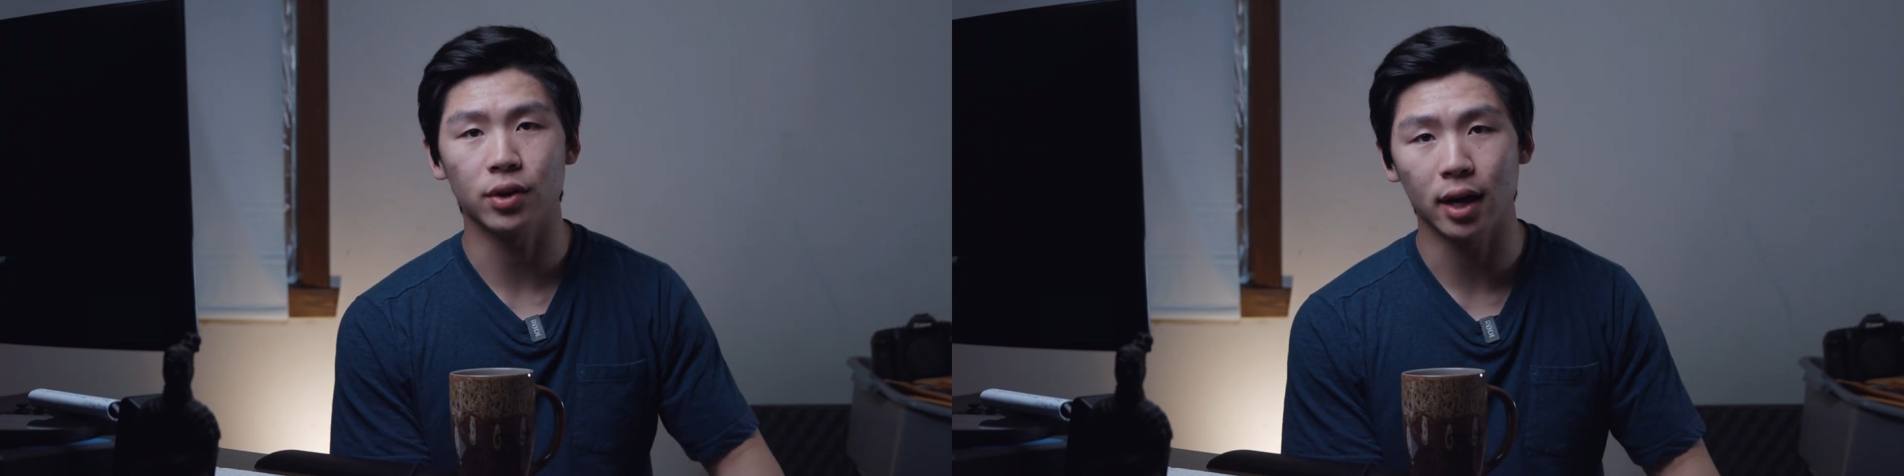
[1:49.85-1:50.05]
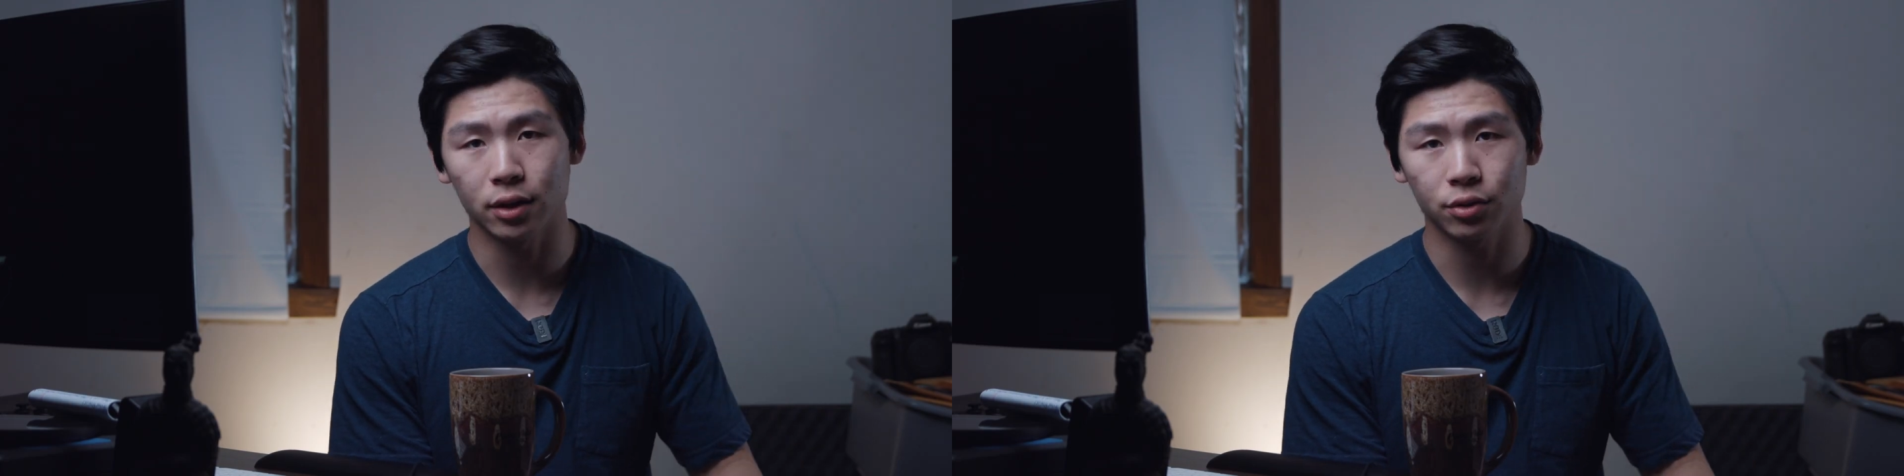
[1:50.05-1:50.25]

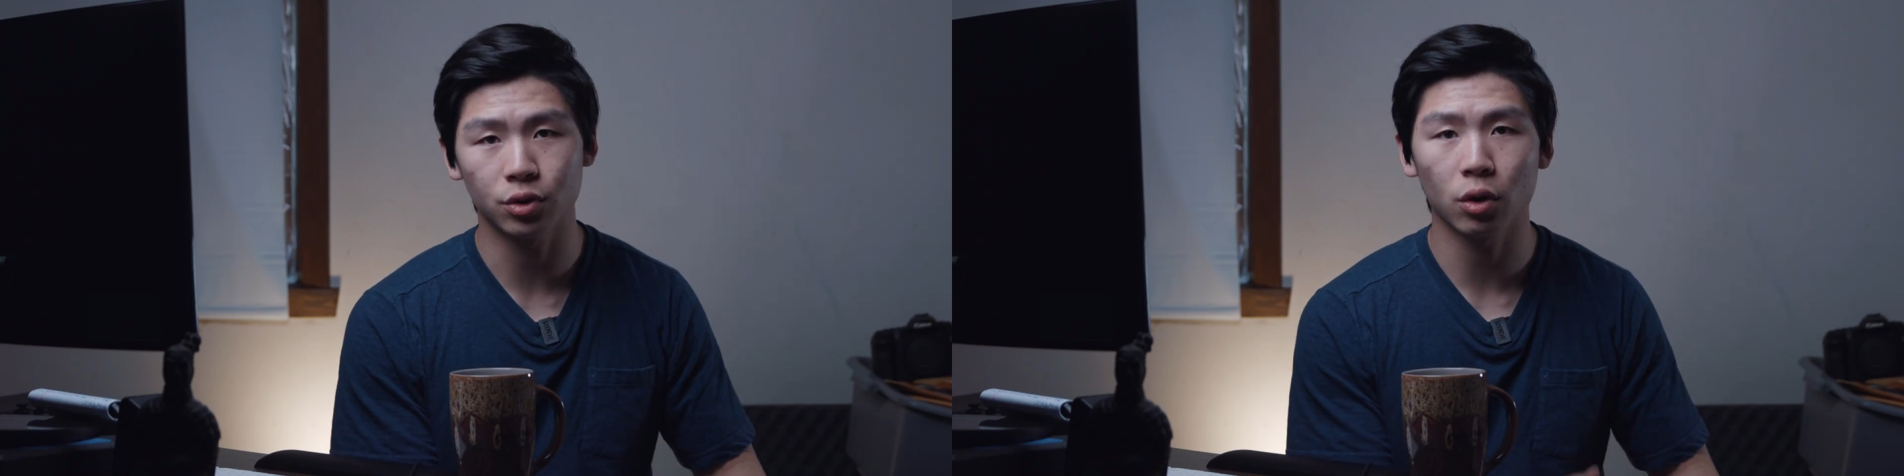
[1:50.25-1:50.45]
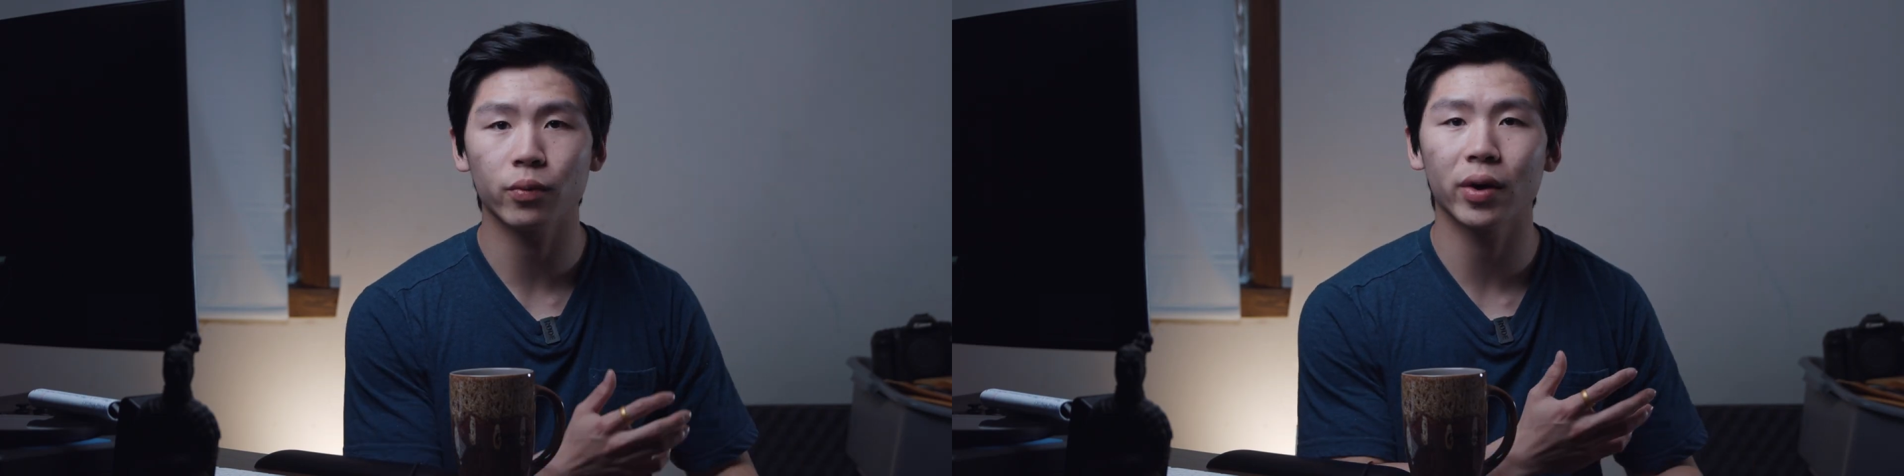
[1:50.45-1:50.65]
guys who
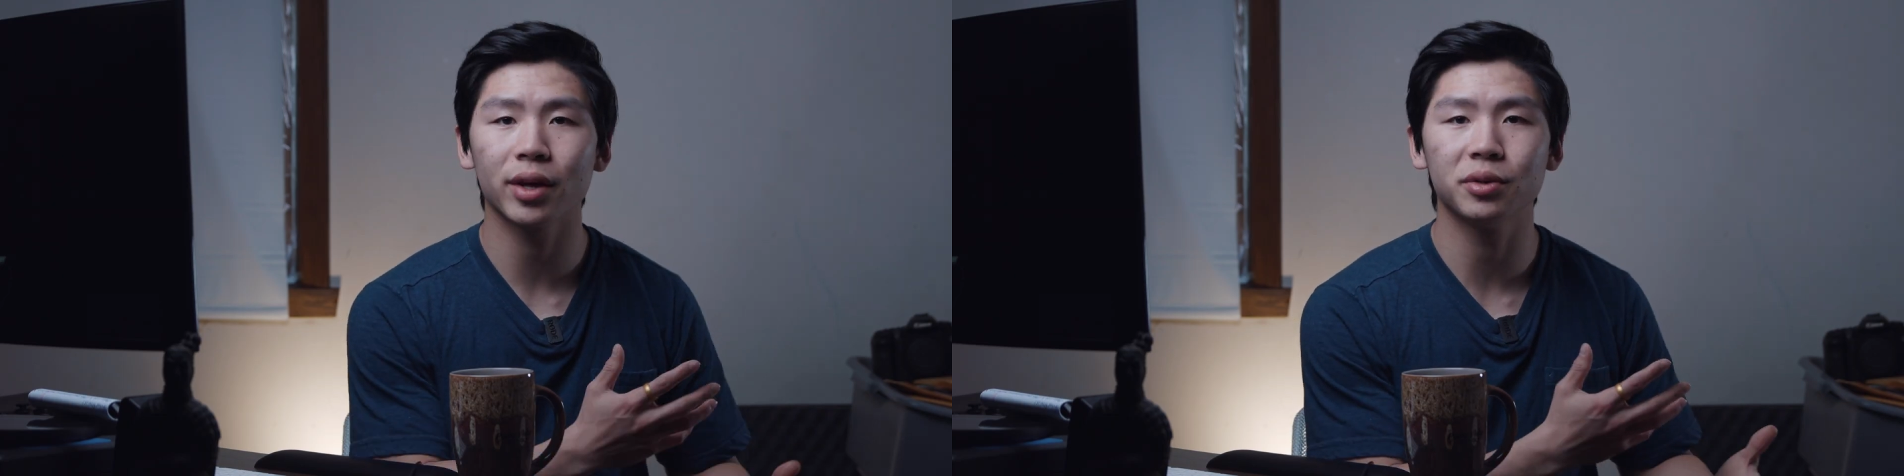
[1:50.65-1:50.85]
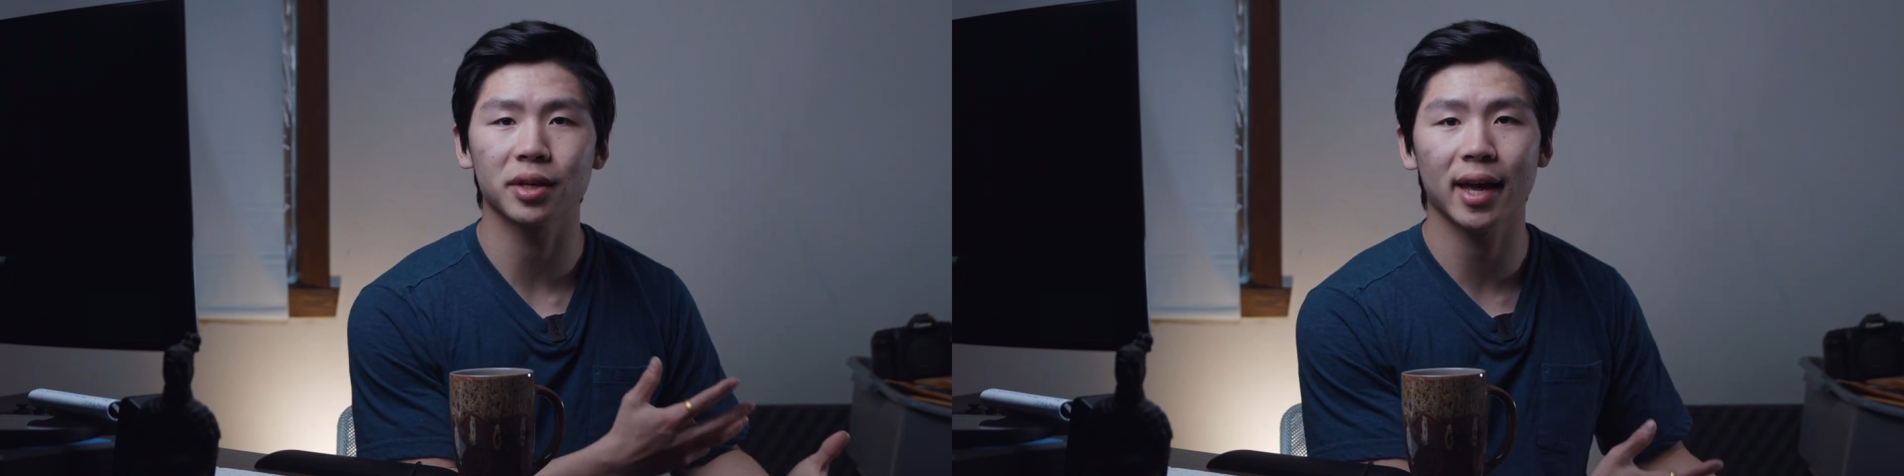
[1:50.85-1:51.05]
don't wanna
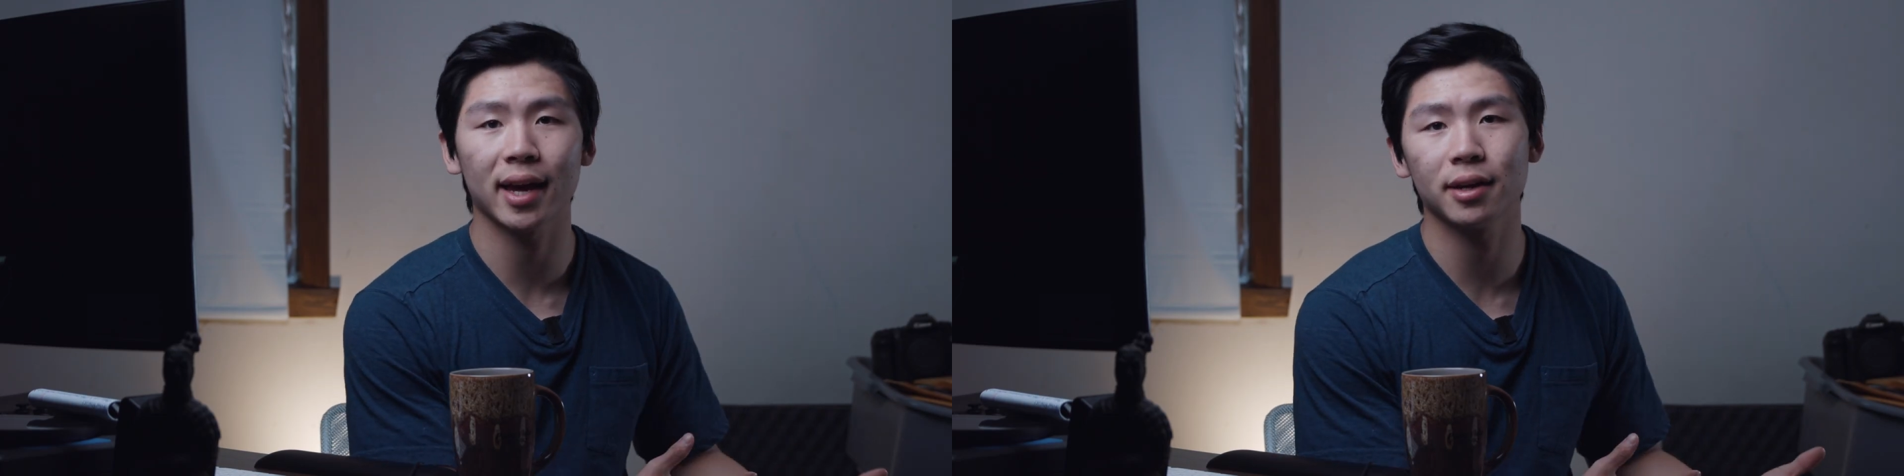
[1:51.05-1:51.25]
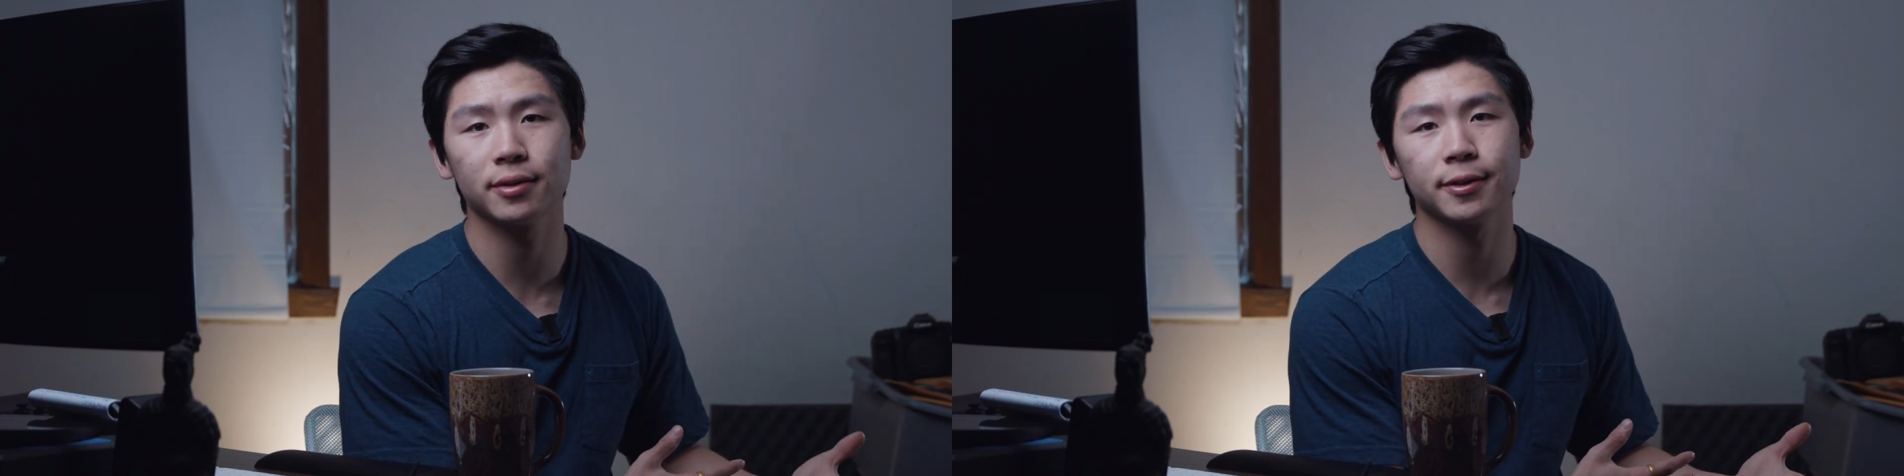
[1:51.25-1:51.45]
use a
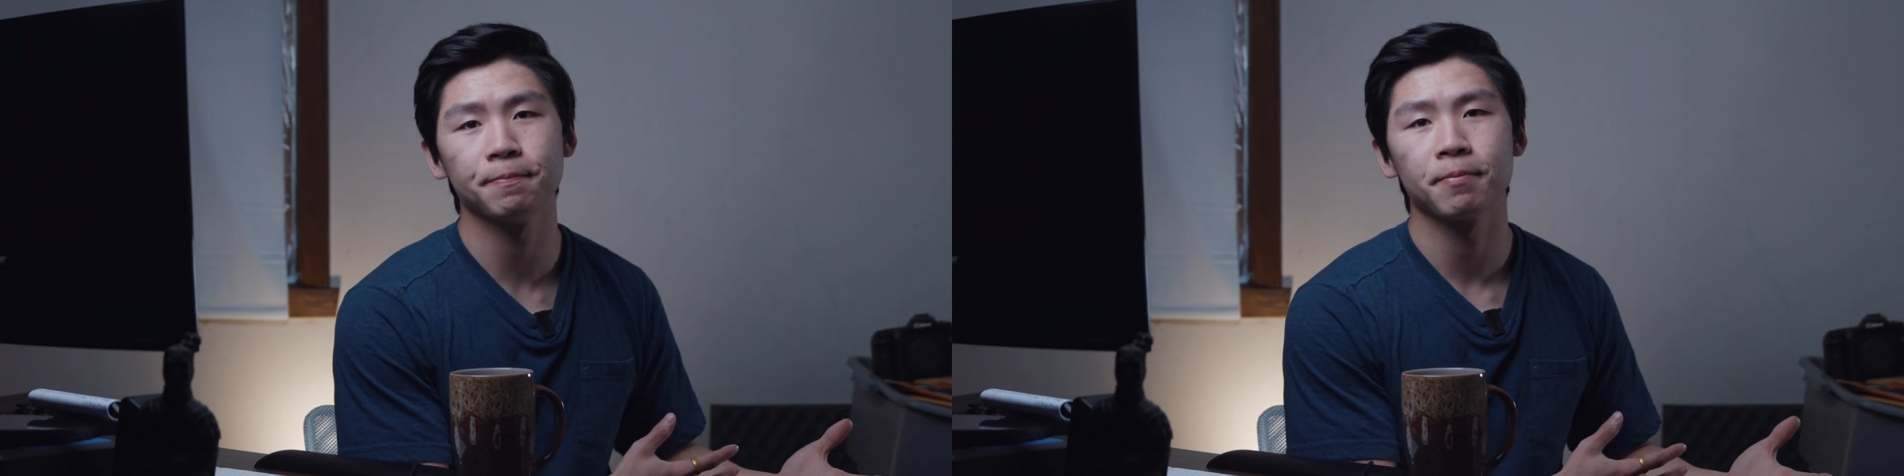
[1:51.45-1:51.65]
case,